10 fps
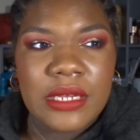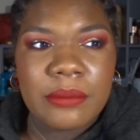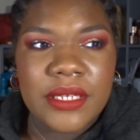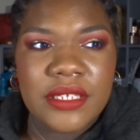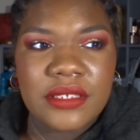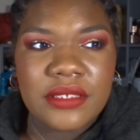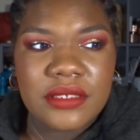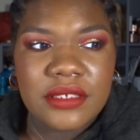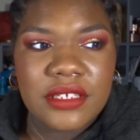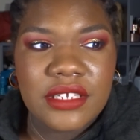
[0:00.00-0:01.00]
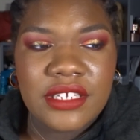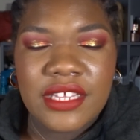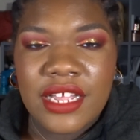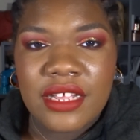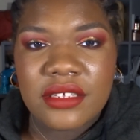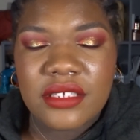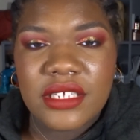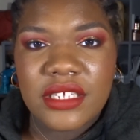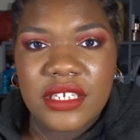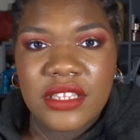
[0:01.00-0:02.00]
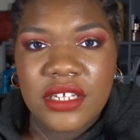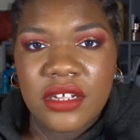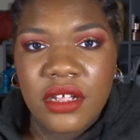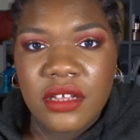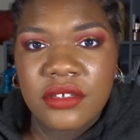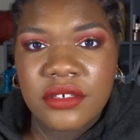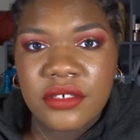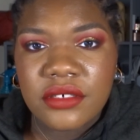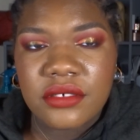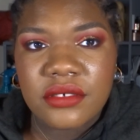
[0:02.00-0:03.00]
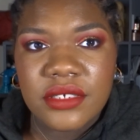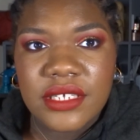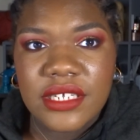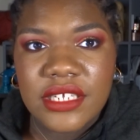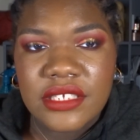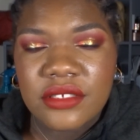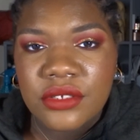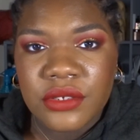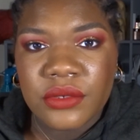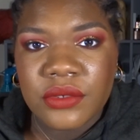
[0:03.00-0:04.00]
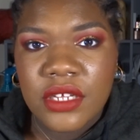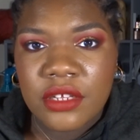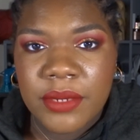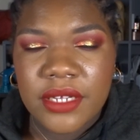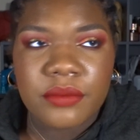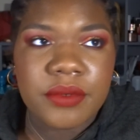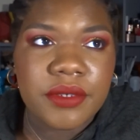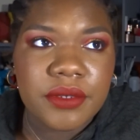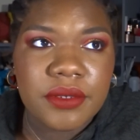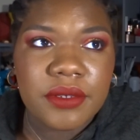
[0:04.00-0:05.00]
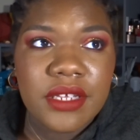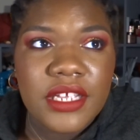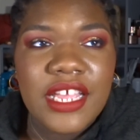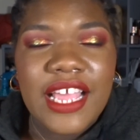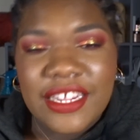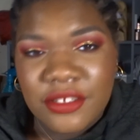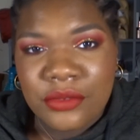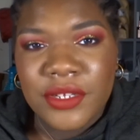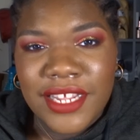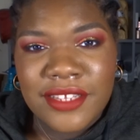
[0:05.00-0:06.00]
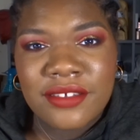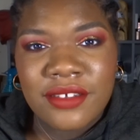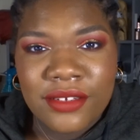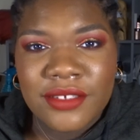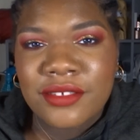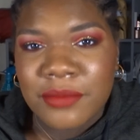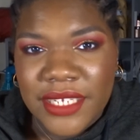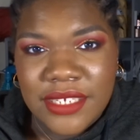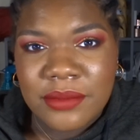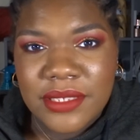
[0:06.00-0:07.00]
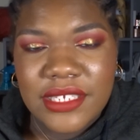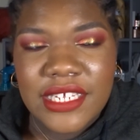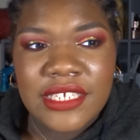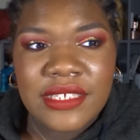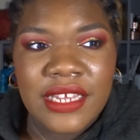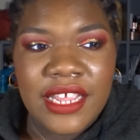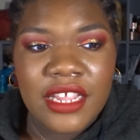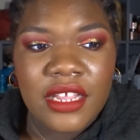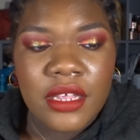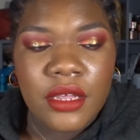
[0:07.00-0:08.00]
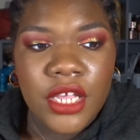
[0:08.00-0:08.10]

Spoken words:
But yeah, the color isn't good on my. I don't like the color on my lips. It's like